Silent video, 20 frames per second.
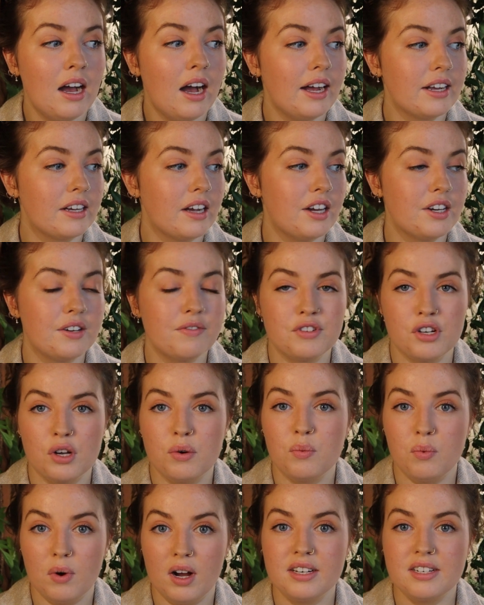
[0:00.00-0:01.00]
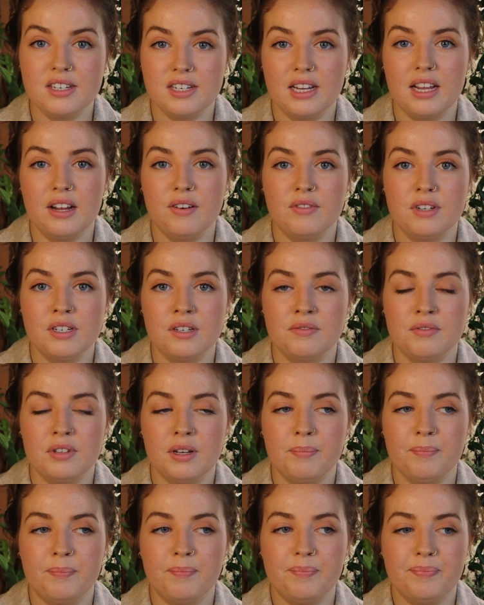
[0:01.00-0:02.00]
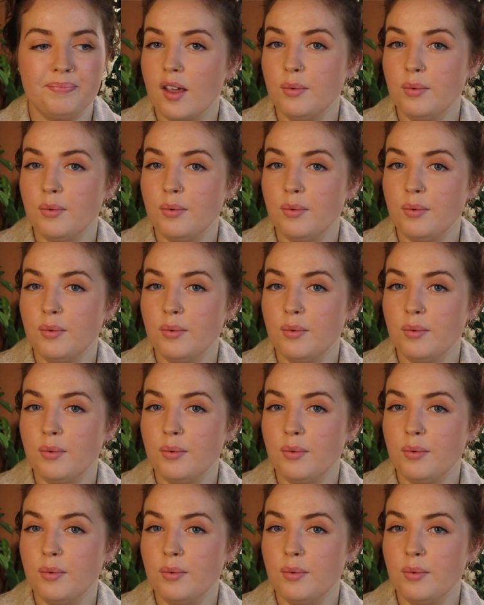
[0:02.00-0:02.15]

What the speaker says: I kind of don't want to get rid of them,